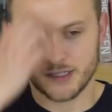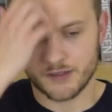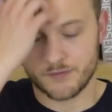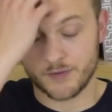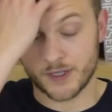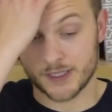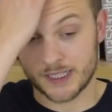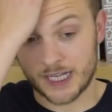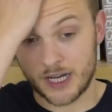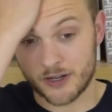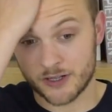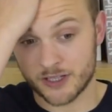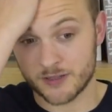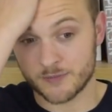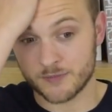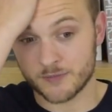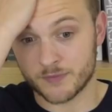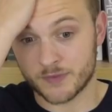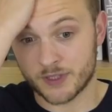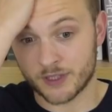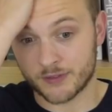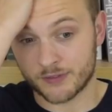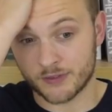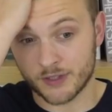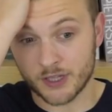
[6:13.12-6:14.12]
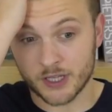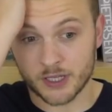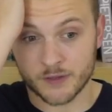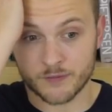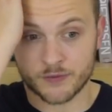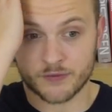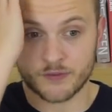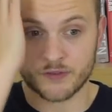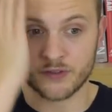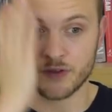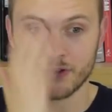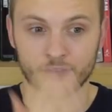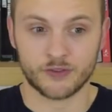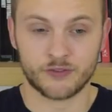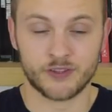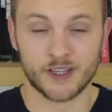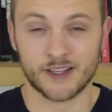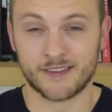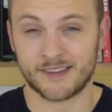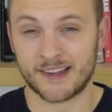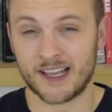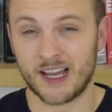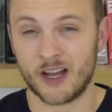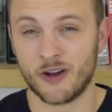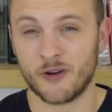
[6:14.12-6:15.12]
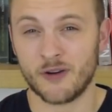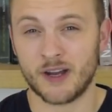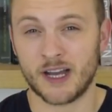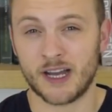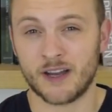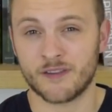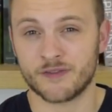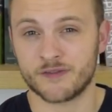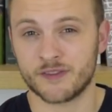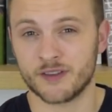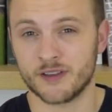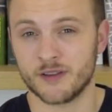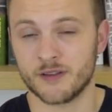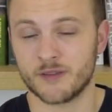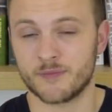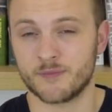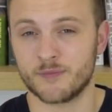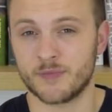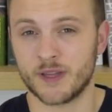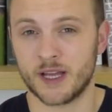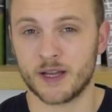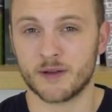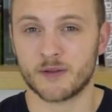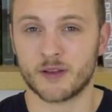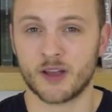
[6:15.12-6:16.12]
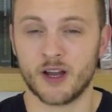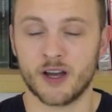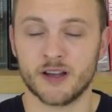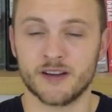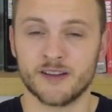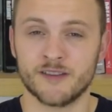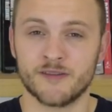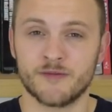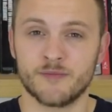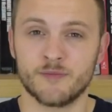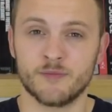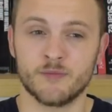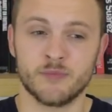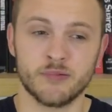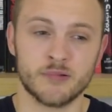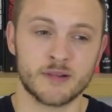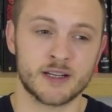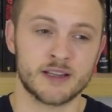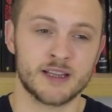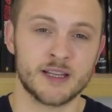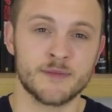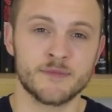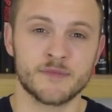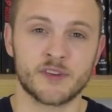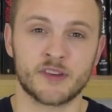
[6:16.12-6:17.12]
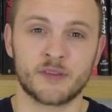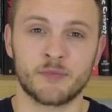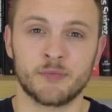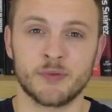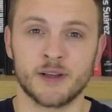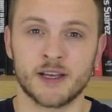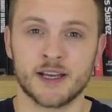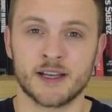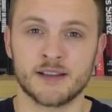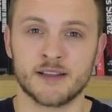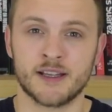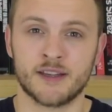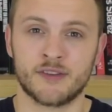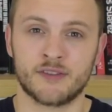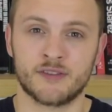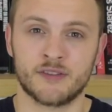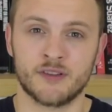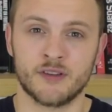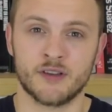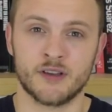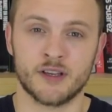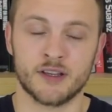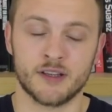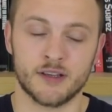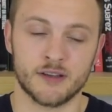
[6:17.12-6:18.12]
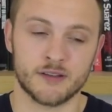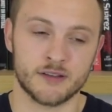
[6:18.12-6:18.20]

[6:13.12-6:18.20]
Wijnaldum deserves to sit out after that kind of pretty limp display at Leicester.